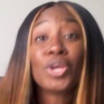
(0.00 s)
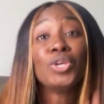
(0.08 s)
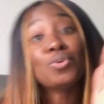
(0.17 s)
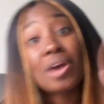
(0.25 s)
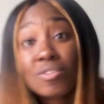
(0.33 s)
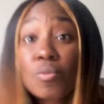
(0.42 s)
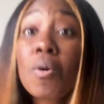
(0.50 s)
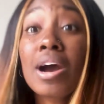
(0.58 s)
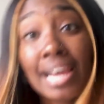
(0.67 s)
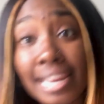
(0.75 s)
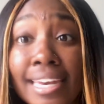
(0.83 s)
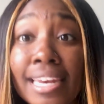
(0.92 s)
You have
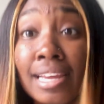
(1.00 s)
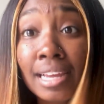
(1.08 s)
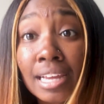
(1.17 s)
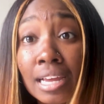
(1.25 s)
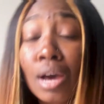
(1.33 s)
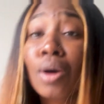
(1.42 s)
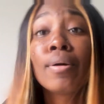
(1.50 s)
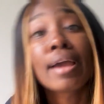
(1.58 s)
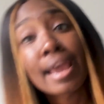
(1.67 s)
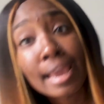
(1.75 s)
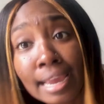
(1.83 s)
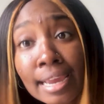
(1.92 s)
won
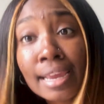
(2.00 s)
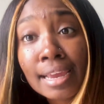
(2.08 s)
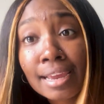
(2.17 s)
okay?